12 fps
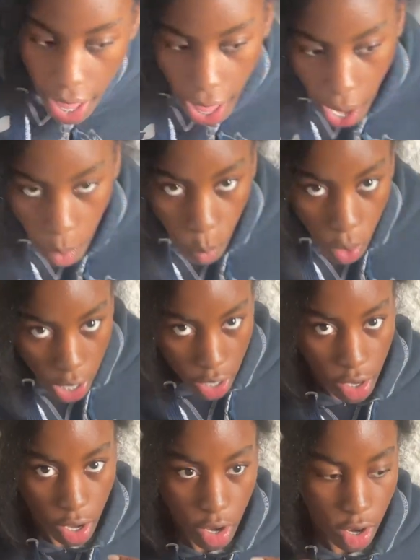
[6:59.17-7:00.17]
And work
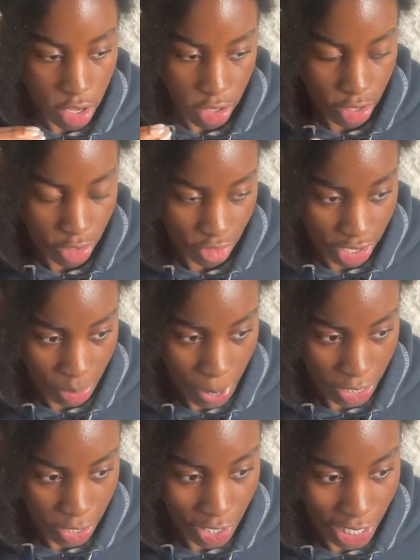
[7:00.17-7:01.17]
on the rest of my to-do